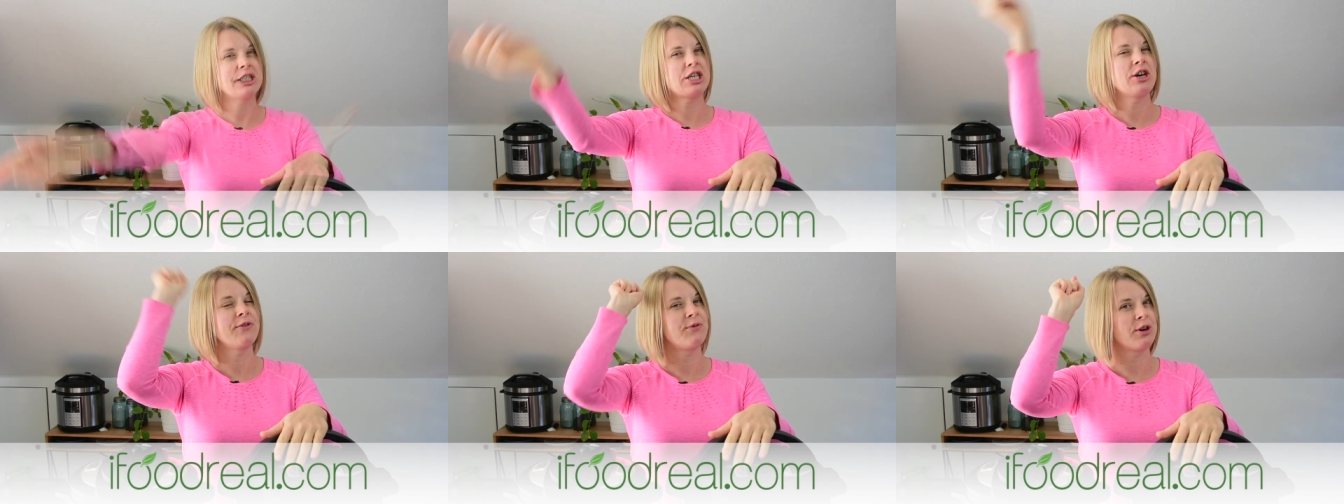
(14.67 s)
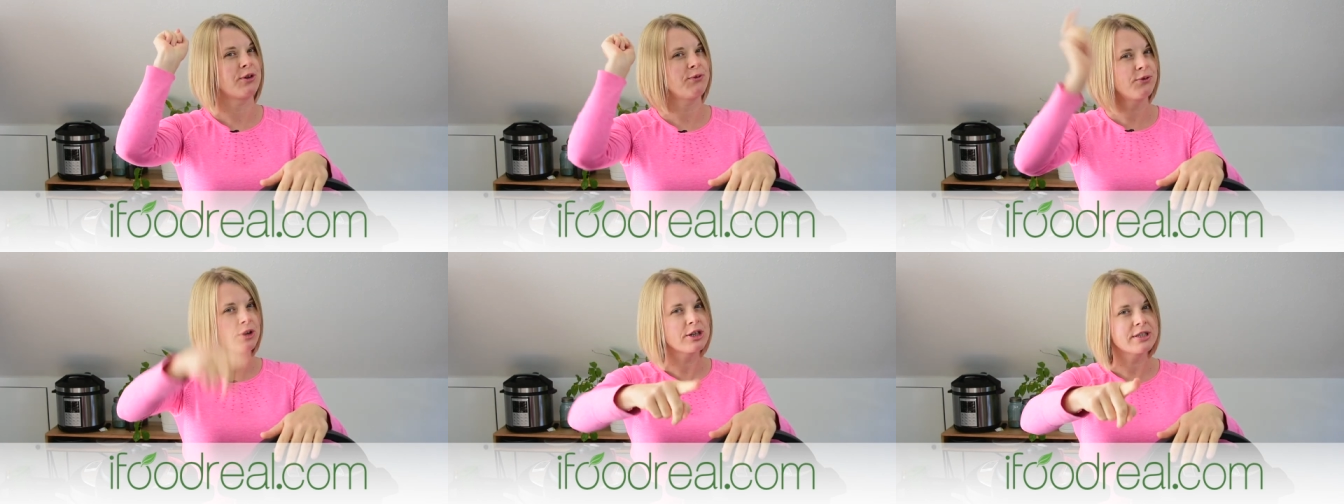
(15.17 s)
So if
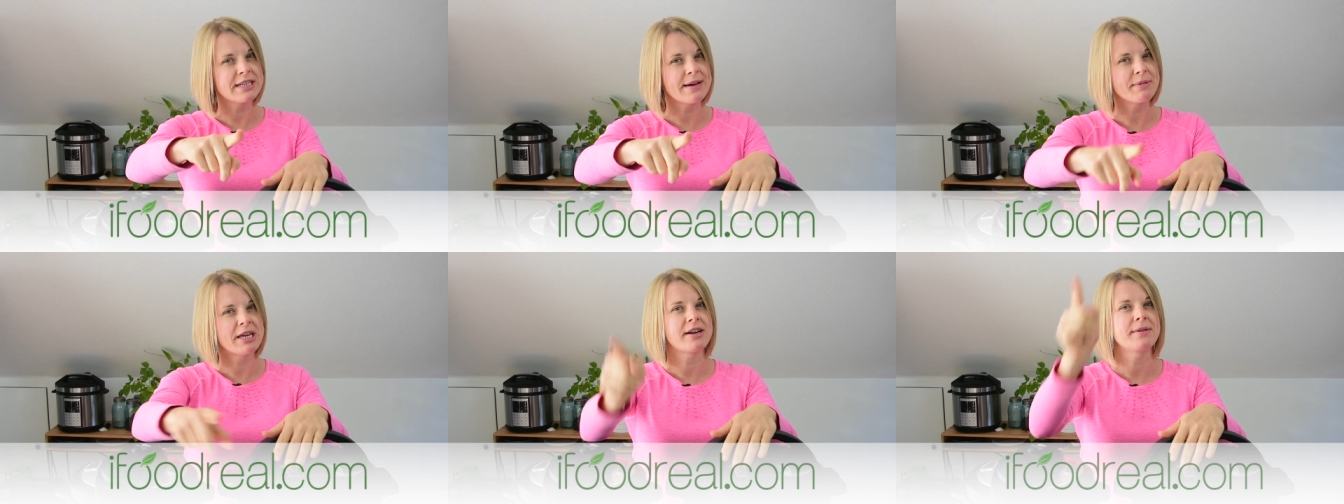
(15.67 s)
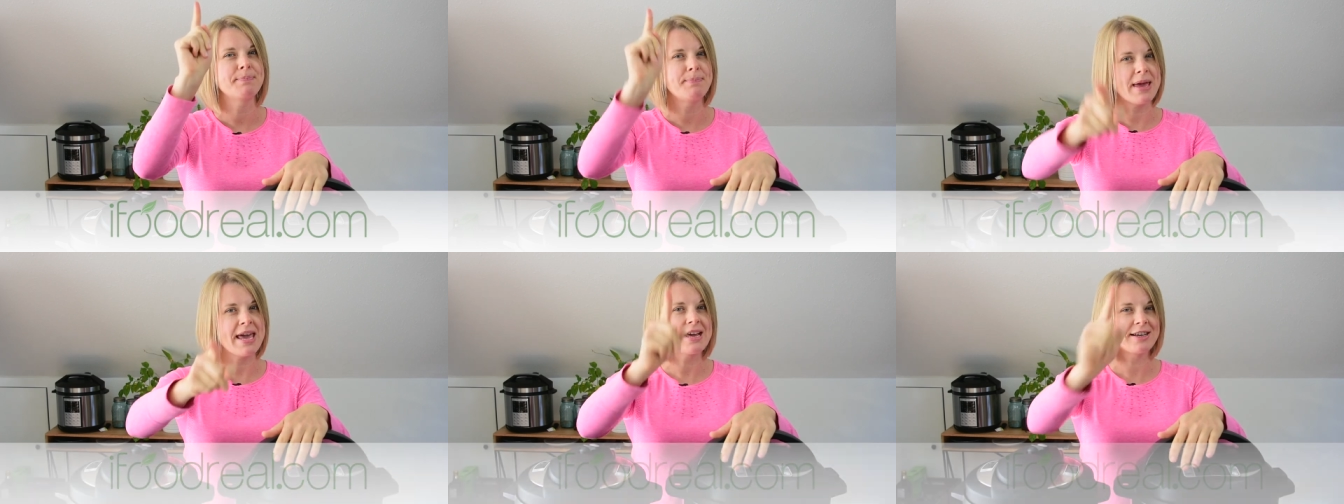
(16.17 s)
you're first time here,
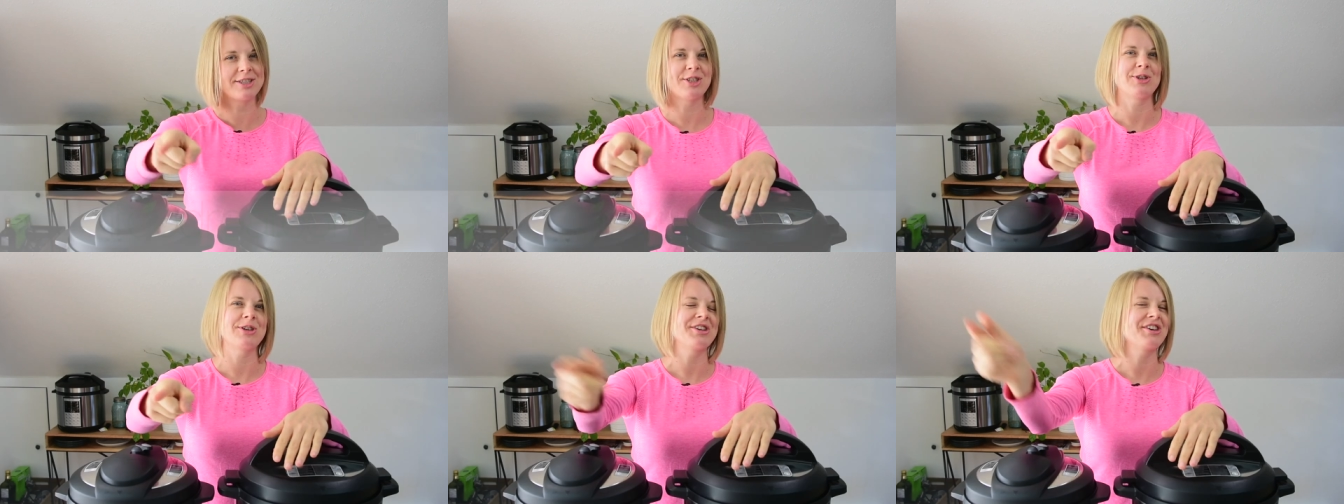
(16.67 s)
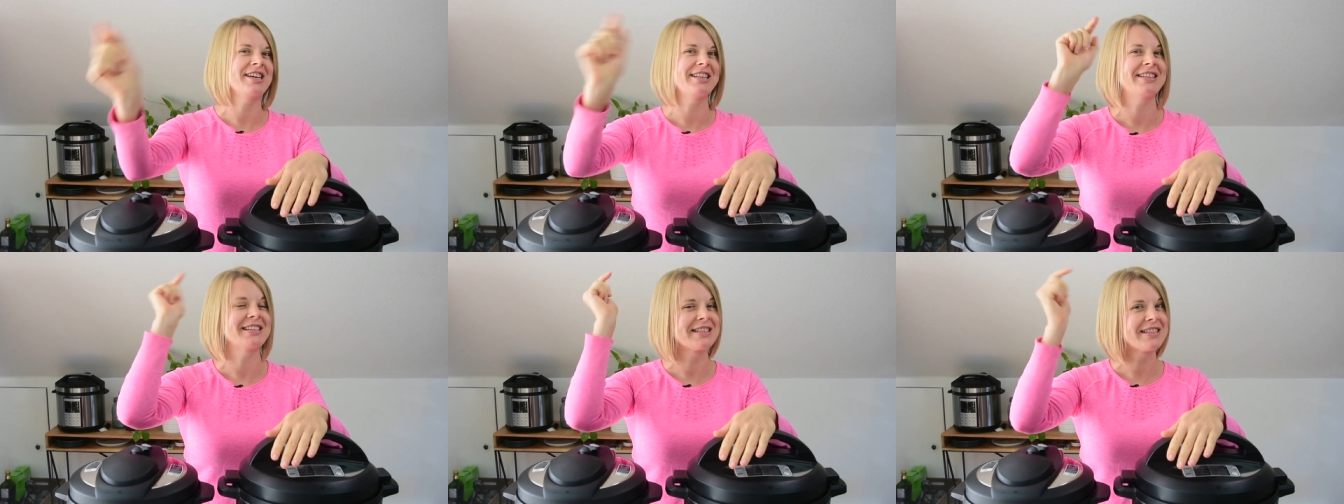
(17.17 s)
make sure you
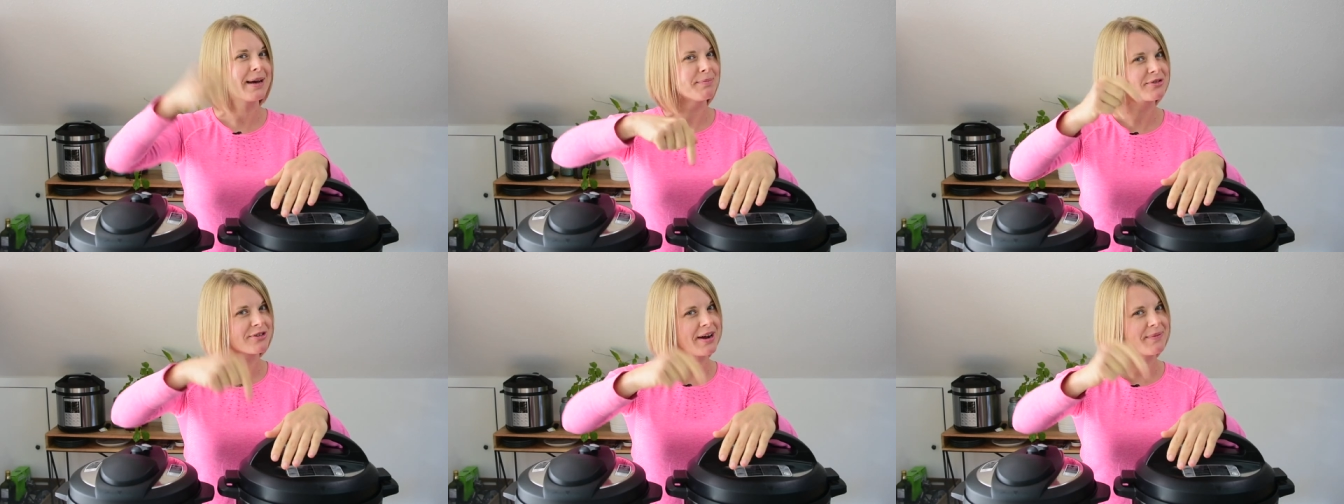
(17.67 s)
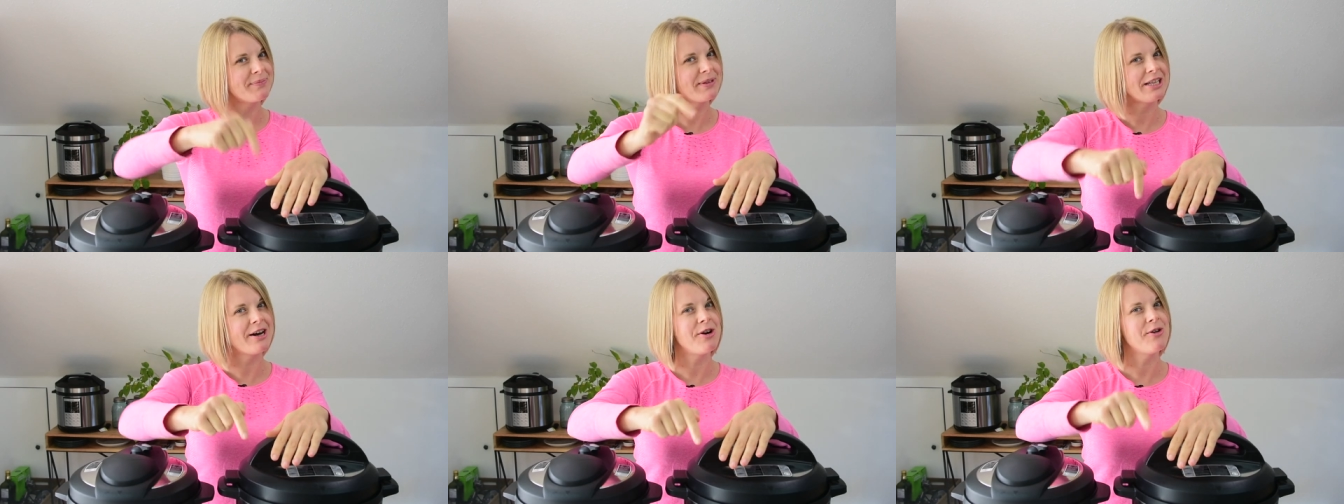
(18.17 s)
hit the subscribe
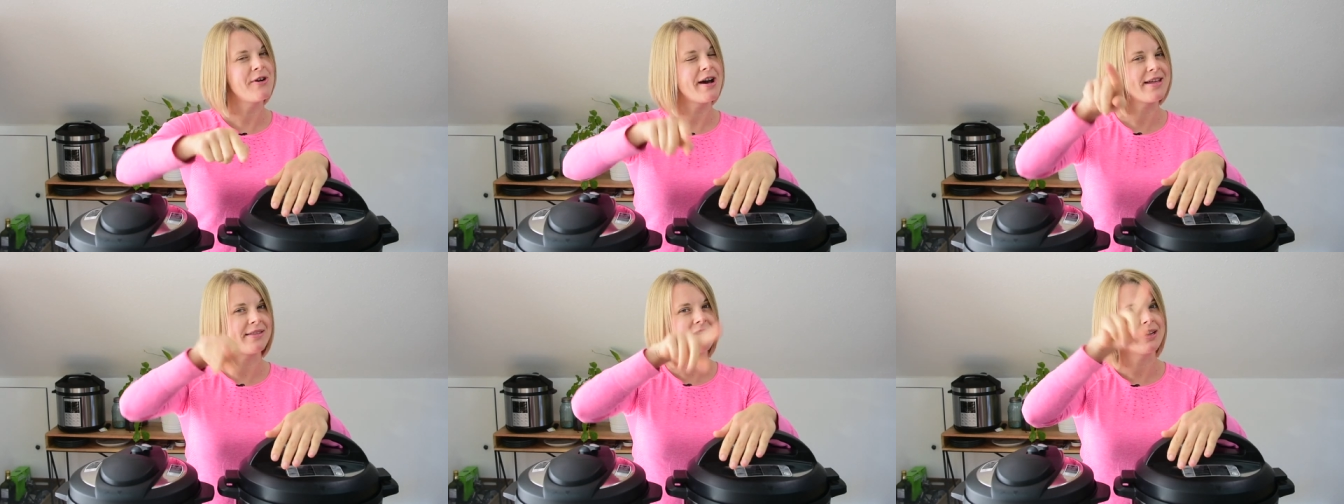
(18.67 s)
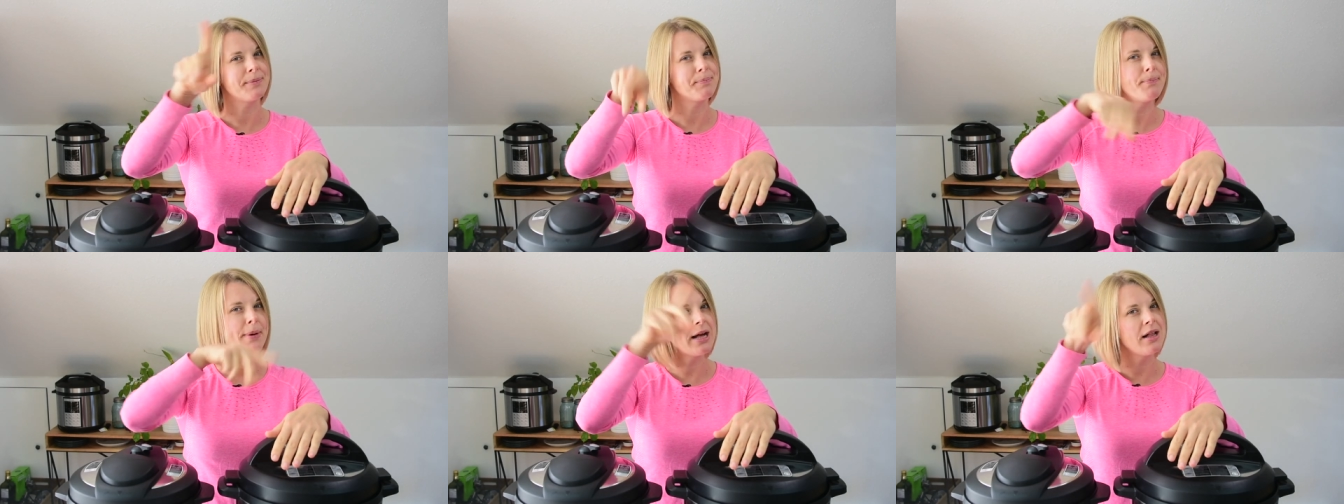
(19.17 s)
below and
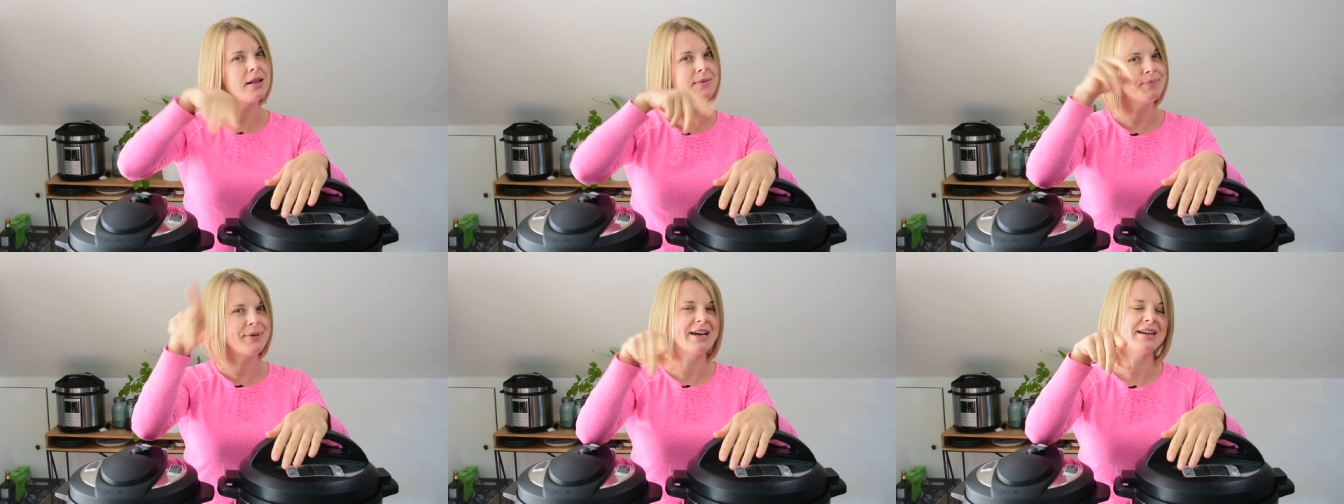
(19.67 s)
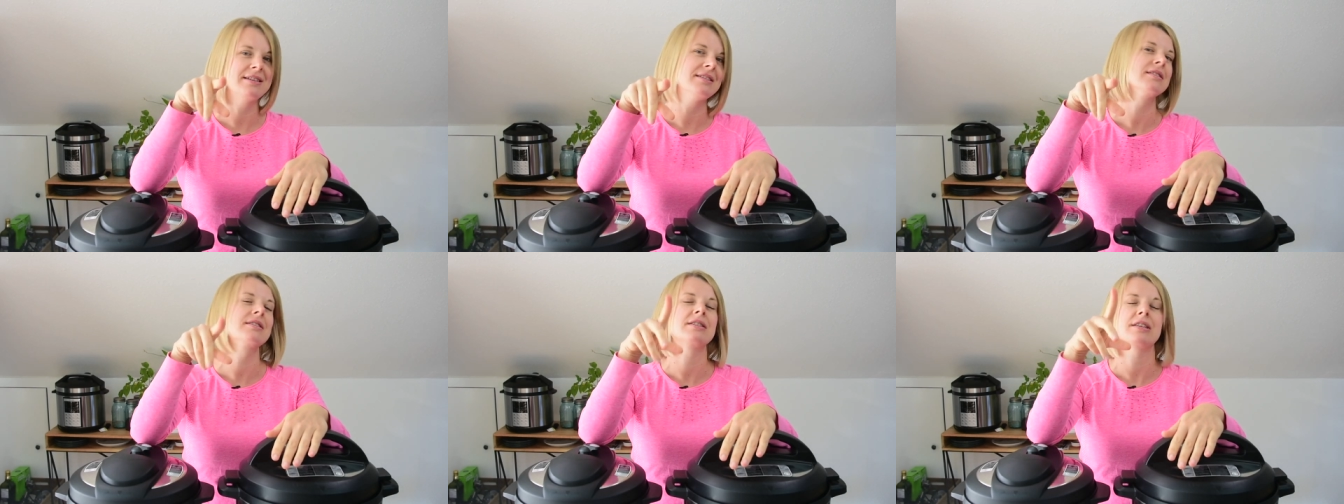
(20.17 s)
that bell
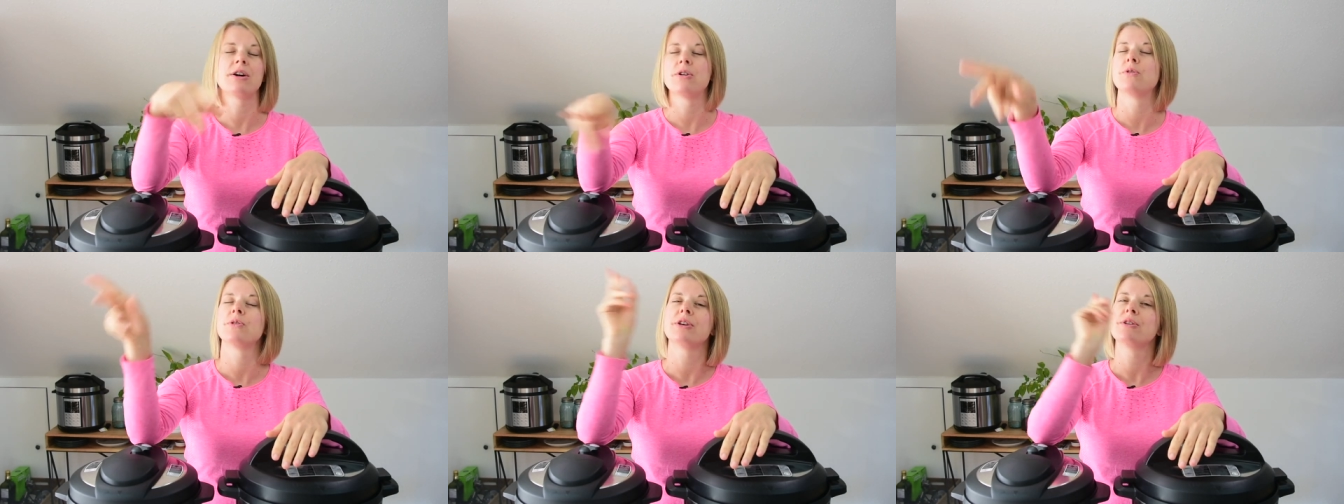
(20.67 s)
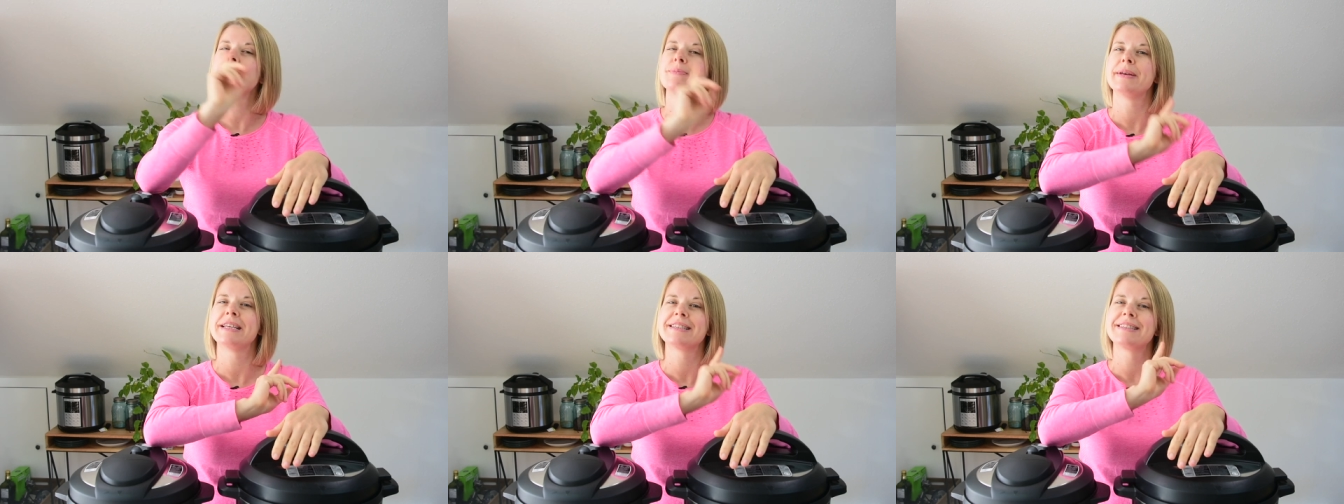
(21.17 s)
button so you
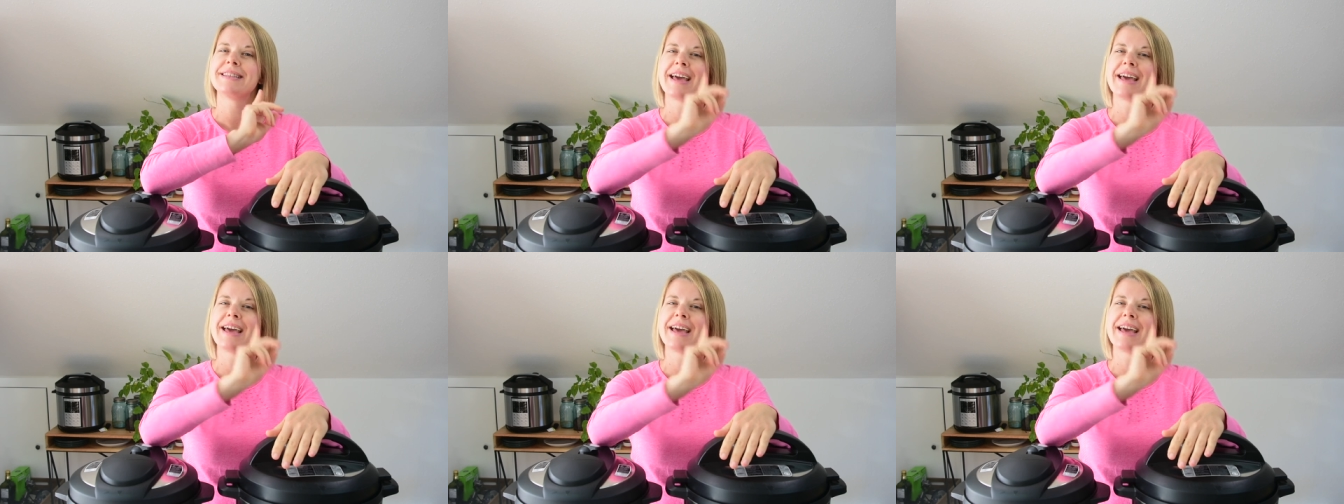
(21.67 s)
don't miss